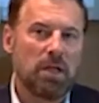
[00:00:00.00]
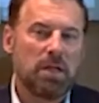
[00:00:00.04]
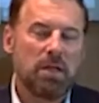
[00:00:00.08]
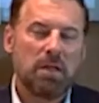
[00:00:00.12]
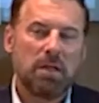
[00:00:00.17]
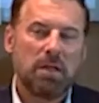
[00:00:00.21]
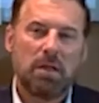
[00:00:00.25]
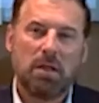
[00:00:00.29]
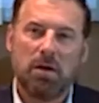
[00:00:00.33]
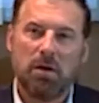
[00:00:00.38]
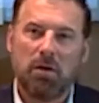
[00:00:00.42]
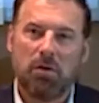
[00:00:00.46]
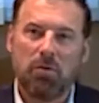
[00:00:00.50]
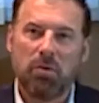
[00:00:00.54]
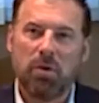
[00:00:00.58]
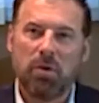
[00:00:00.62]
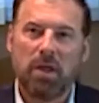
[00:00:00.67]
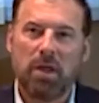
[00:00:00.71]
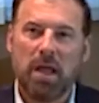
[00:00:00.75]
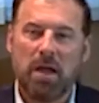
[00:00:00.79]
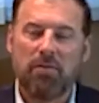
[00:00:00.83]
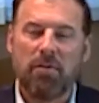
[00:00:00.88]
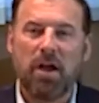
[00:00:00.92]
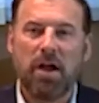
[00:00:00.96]
You know, we
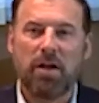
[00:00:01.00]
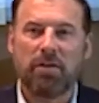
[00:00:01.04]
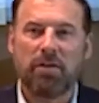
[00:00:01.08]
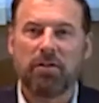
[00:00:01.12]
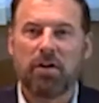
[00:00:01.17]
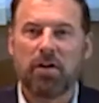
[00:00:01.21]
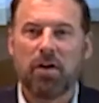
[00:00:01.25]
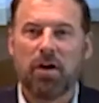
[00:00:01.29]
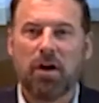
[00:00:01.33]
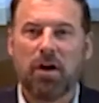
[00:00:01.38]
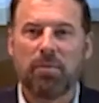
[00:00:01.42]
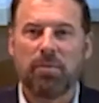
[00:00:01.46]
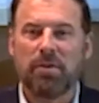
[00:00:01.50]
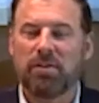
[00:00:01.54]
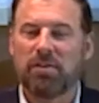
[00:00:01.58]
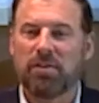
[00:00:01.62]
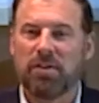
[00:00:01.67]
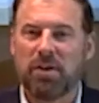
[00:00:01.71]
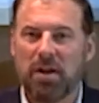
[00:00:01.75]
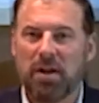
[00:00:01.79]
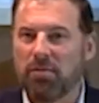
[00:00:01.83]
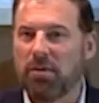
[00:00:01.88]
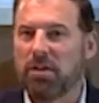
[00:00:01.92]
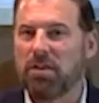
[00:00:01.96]
have hydrocarbons in
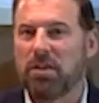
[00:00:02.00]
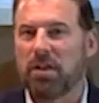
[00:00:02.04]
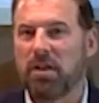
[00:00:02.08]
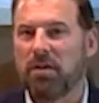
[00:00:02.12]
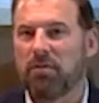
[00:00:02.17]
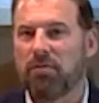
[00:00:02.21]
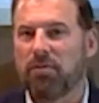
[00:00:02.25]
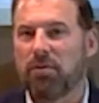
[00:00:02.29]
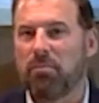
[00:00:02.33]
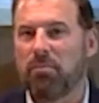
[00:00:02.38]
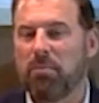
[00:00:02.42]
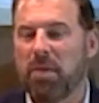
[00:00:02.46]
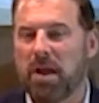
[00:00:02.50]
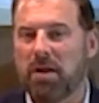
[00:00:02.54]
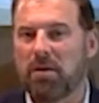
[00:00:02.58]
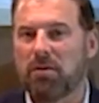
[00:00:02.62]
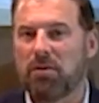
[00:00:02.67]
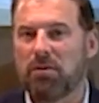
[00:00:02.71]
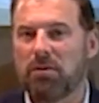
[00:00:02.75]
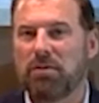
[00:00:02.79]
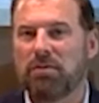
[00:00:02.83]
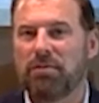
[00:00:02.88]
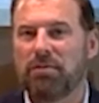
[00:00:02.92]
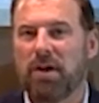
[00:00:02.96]
everything from medical
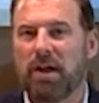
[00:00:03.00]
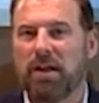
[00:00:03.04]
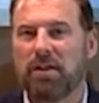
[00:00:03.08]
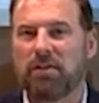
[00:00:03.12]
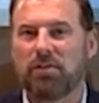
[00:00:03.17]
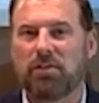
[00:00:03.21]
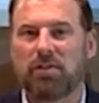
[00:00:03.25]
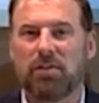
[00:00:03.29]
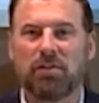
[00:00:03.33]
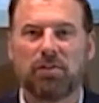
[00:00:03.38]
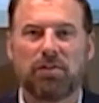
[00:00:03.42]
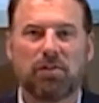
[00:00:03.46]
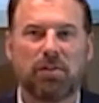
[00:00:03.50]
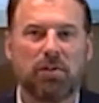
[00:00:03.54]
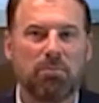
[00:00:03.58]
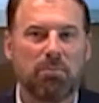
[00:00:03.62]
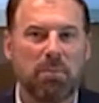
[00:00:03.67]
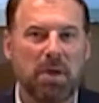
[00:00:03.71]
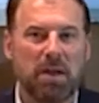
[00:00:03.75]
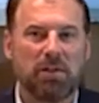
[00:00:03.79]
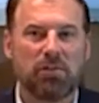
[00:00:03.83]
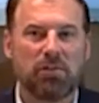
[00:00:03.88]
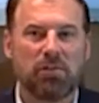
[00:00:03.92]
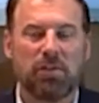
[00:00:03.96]
devices to
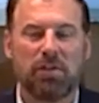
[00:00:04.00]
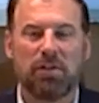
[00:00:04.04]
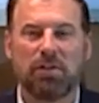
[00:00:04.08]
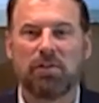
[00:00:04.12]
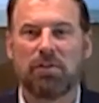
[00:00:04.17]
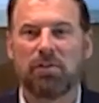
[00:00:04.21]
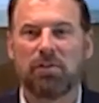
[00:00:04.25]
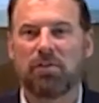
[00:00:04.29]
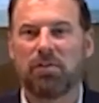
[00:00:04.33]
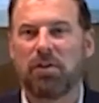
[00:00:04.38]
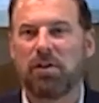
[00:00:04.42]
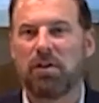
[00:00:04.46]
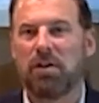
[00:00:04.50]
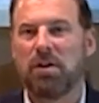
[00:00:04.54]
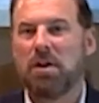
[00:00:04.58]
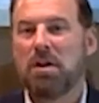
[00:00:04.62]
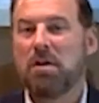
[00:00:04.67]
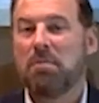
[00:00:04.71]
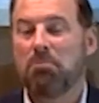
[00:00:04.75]
medicines to